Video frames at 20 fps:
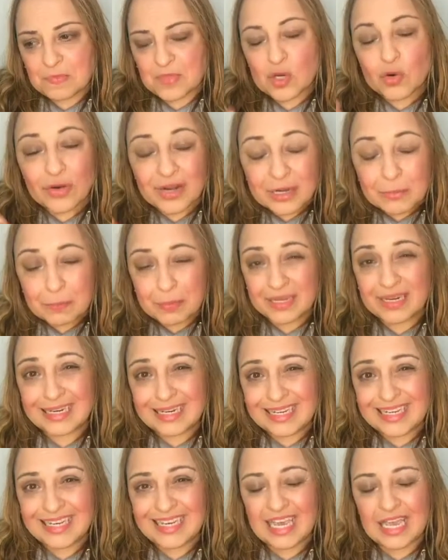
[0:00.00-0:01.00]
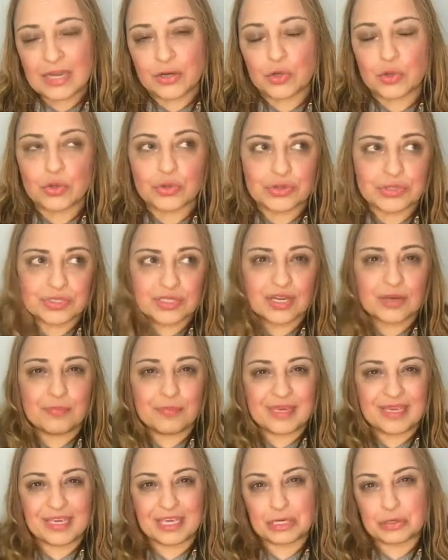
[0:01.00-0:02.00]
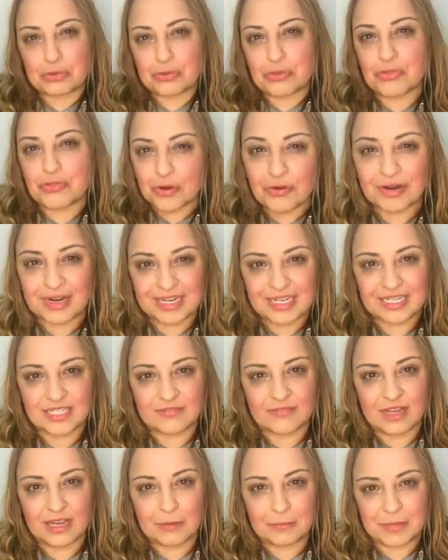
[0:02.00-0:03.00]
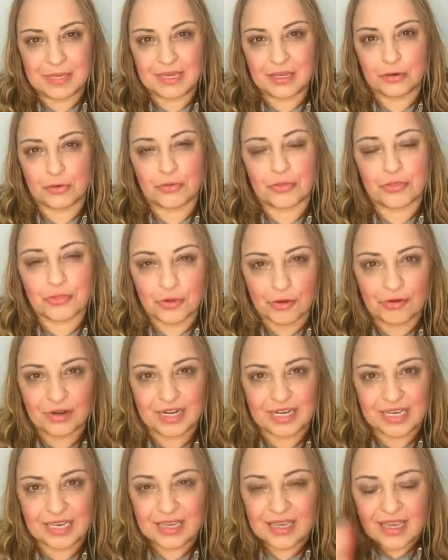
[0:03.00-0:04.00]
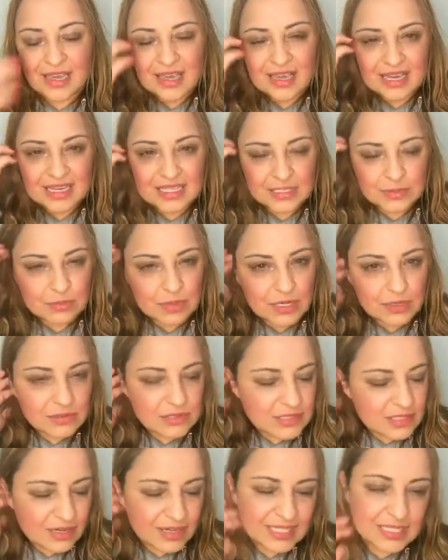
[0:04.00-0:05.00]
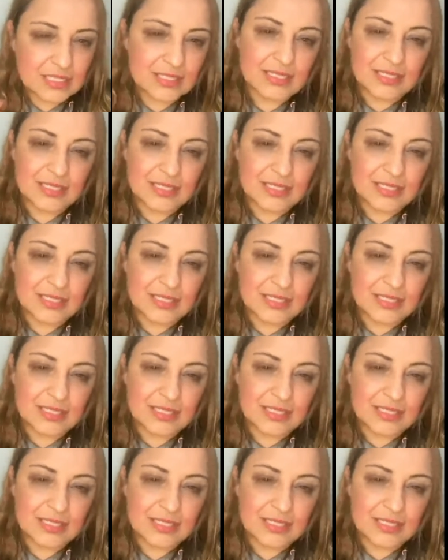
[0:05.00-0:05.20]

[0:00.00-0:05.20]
credibility, and also being an authority, developing an authority as well. So